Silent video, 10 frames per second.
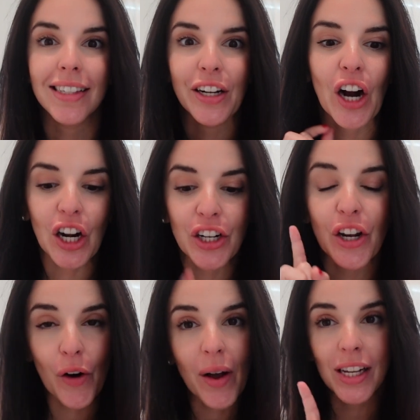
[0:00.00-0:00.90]
There are
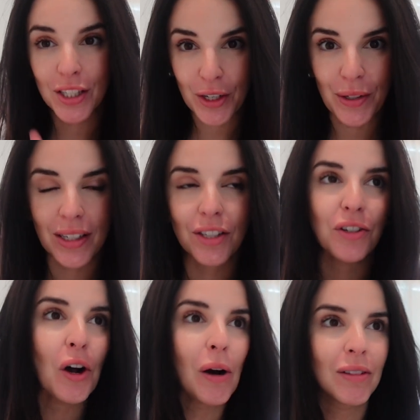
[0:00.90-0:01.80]
no excuses.
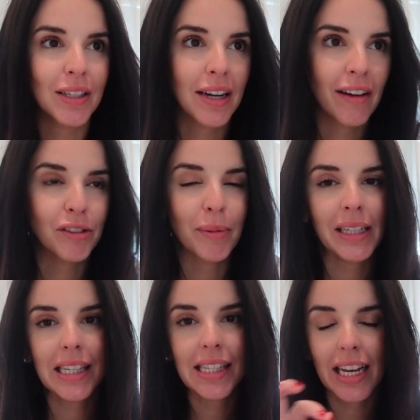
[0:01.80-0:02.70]
Your home doesn't have to be
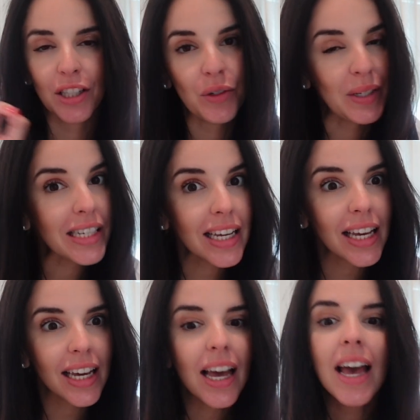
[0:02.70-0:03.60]
designed to a
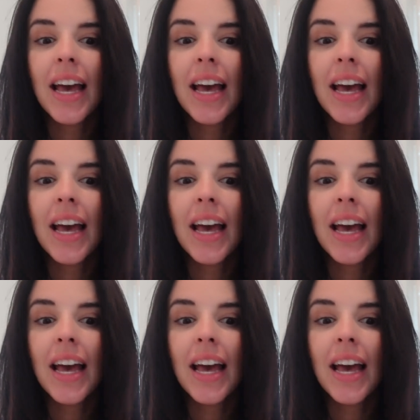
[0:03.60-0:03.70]
T.